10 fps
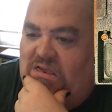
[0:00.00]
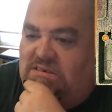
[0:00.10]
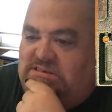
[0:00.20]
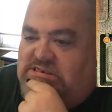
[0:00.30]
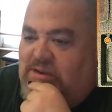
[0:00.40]

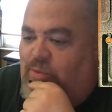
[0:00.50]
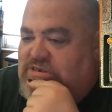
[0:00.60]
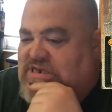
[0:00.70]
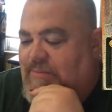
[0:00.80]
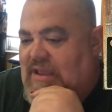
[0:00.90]

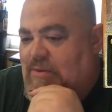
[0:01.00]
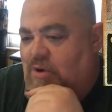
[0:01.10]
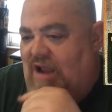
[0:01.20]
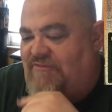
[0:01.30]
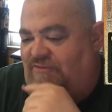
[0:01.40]
someone's come in.
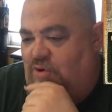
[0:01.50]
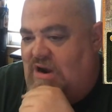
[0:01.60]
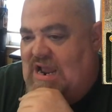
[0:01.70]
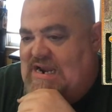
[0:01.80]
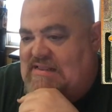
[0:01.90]
We're at
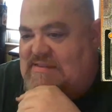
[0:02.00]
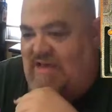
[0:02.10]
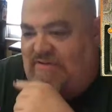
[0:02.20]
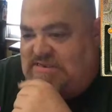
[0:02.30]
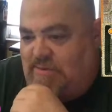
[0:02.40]

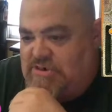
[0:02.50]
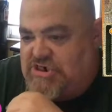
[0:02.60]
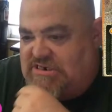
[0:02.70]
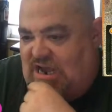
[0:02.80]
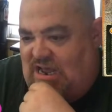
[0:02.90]
497. Someone
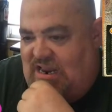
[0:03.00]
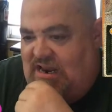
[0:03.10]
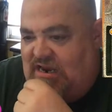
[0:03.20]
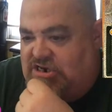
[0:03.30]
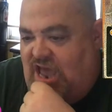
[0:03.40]
just caught
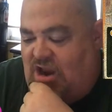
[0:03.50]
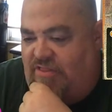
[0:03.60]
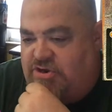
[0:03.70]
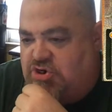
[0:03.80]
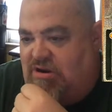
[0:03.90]
in and got on
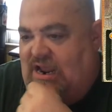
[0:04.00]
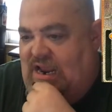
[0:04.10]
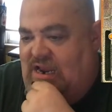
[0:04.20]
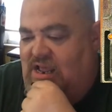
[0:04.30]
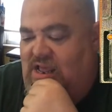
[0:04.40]
the
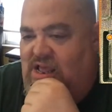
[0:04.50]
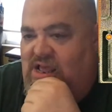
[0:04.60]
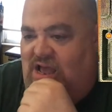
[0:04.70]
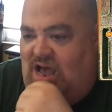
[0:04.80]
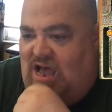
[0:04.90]
train,
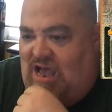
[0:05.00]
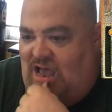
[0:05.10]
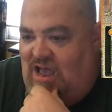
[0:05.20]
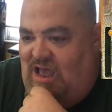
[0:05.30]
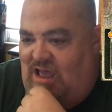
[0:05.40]

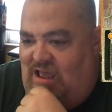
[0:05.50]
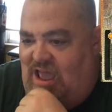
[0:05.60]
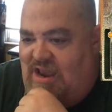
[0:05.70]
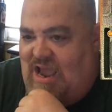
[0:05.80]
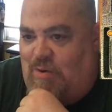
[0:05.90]

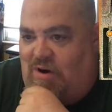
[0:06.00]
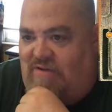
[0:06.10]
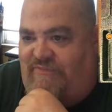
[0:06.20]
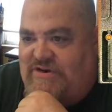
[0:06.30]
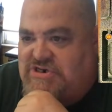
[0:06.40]
and now we're
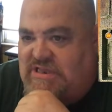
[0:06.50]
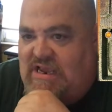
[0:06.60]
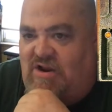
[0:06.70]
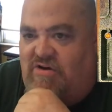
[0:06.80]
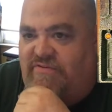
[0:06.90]
officially
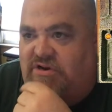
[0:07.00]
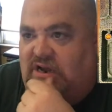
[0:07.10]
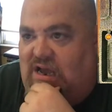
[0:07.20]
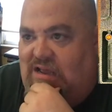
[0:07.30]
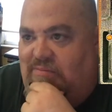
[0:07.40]
in
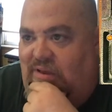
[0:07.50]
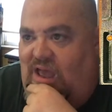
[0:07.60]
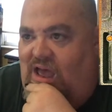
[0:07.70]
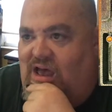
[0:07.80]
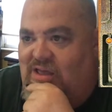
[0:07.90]
overtime.
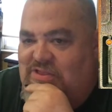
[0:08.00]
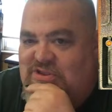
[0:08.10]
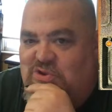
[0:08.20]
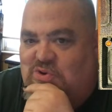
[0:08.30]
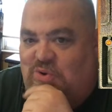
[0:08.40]
This
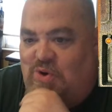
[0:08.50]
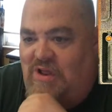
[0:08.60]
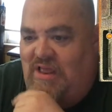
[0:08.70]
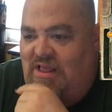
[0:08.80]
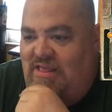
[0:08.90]
is cool.
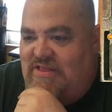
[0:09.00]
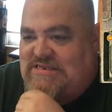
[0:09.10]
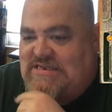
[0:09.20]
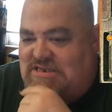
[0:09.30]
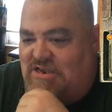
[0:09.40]

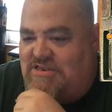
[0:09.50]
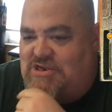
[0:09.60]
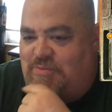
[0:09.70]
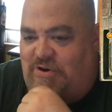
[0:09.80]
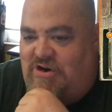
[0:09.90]
This is a
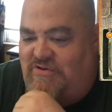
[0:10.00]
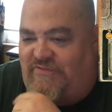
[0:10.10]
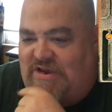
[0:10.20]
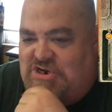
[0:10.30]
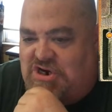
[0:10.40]
super new
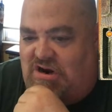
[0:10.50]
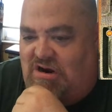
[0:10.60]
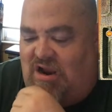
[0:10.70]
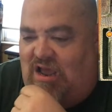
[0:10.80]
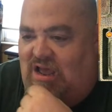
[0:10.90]

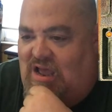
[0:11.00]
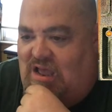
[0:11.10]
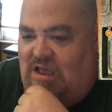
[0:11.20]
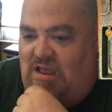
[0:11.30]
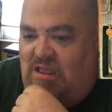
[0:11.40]
feature
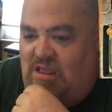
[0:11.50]
from